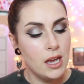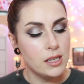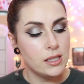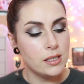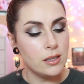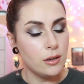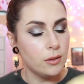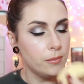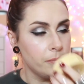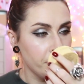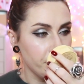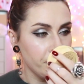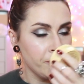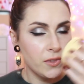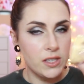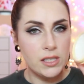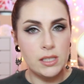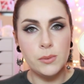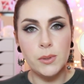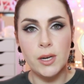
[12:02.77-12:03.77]
So
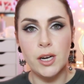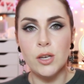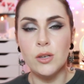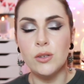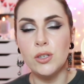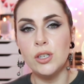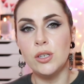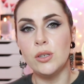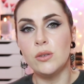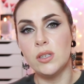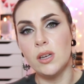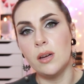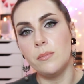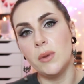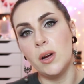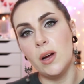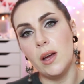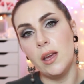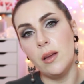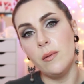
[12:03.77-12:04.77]
this is what I used to use
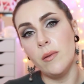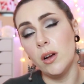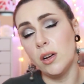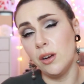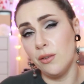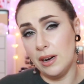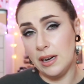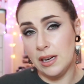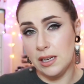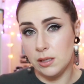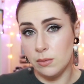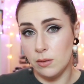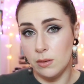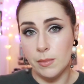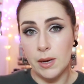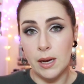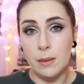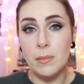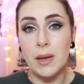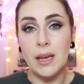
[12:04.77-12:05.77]
on my acrylics,
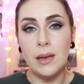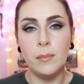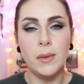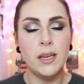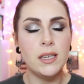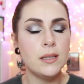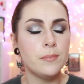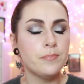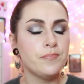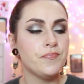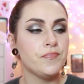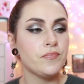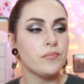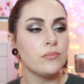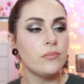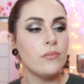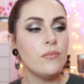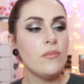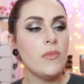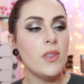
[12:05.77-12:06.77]
or my main medium.
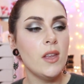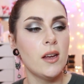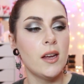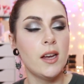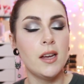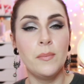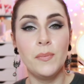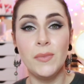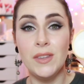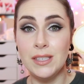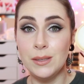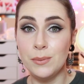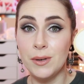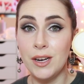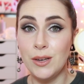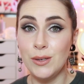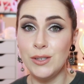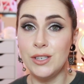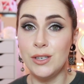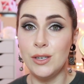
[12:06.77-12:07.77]
Um, this is
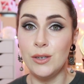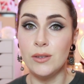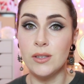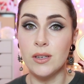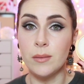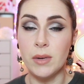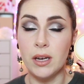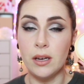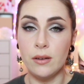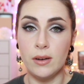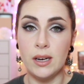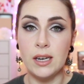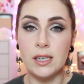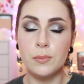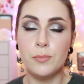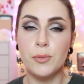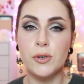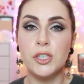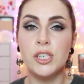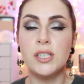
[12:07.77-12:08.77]
what I used to use on my
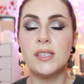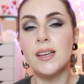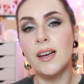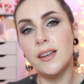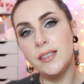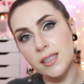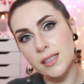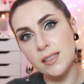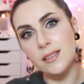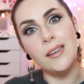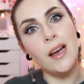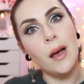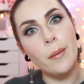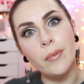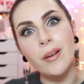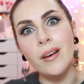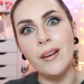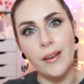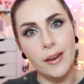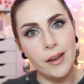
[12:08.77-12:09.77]
acrylics brushes. I did
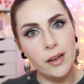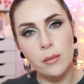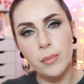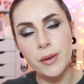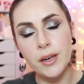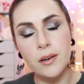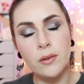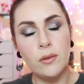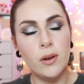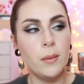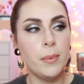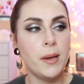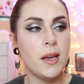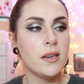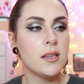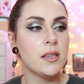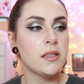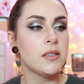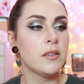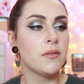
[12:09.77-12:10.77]
dabble a little bit in oil
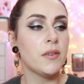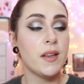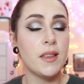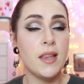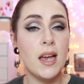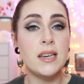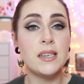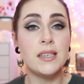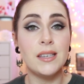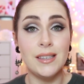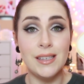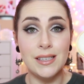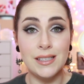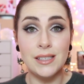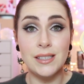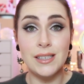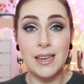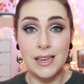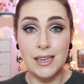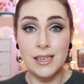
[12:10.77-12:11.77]
paint and stuff like that, and
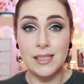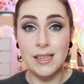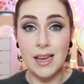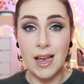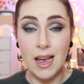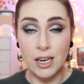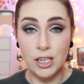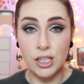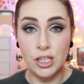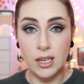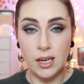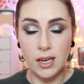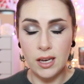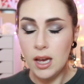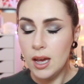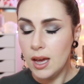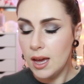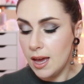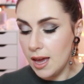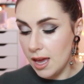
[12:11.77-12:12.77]
this is
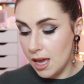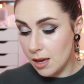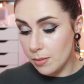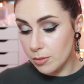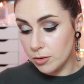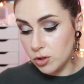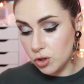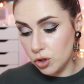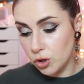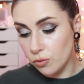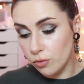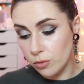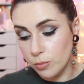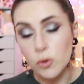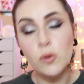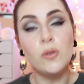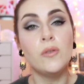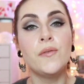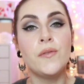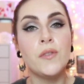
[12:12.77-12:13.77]
actually able to
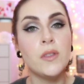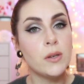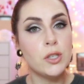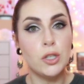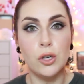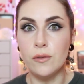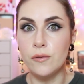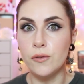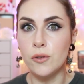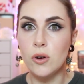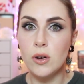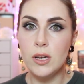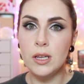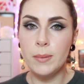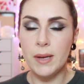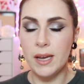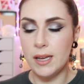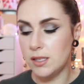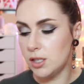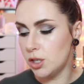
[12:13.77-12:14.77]
remove the tougher
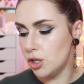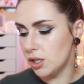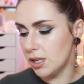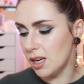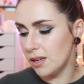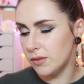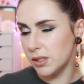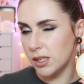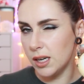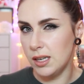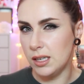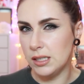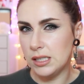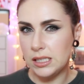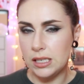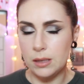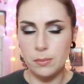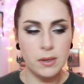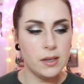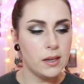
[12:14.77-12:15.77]
oil paints. You just have to kind of
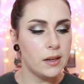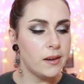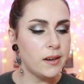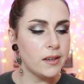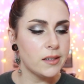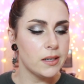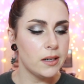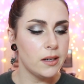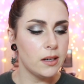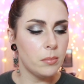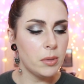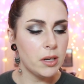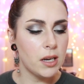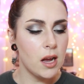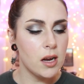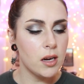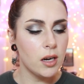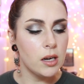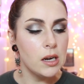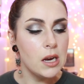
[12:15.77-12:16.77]
steep it in it a little bit
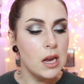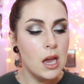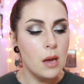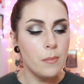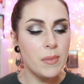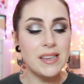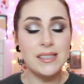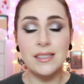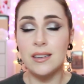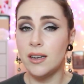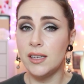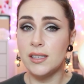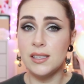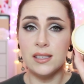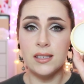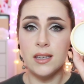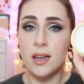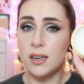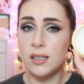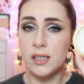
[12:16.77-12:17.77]
longer. Basically it's
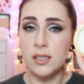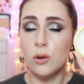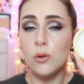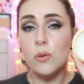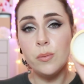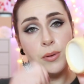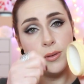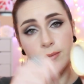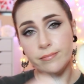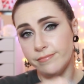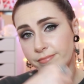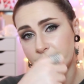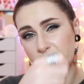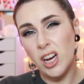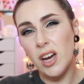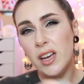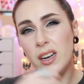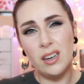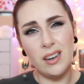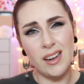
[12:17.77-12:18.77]
a solid soap,
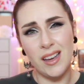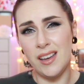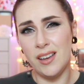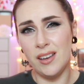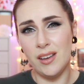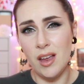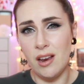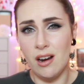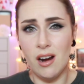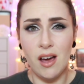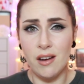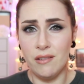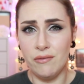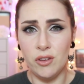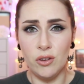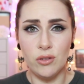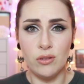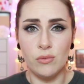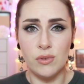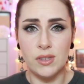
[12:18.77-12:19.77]
kind of like a lot
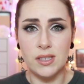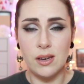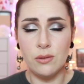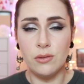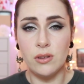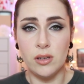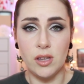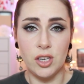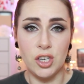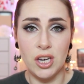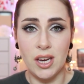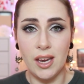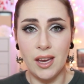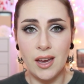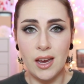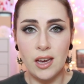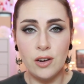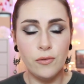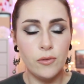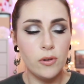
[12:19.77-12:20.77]
of the other ones out there that you can
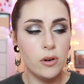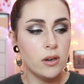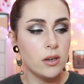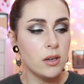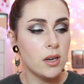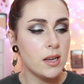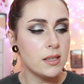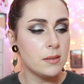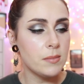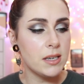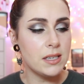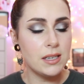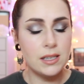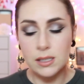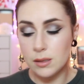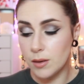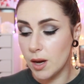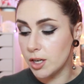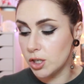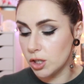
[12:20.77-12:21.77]
get for
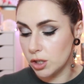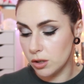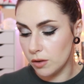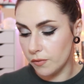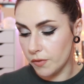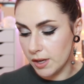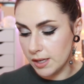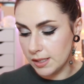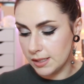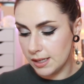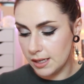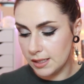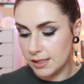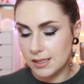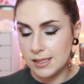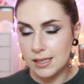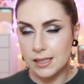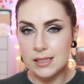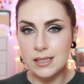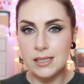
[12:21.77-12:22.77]
cosmetics. So I just love this.
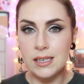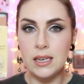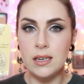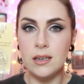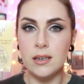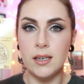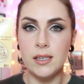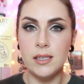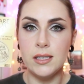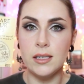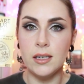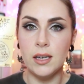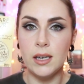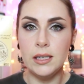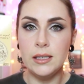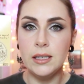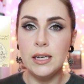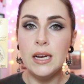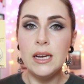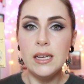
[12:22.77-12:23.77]
It's sixteen
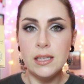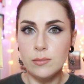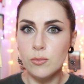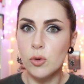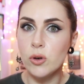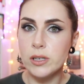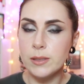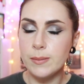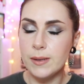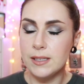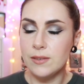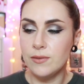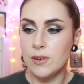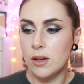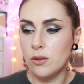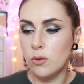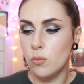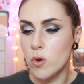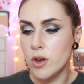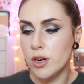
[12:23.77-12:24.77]
ninety-nine. It's more expensive
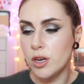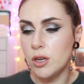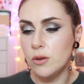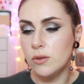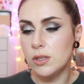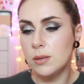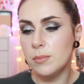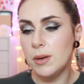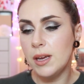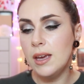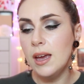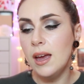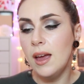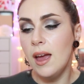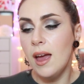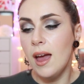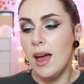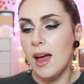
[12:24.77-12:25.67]
now than what it used to be.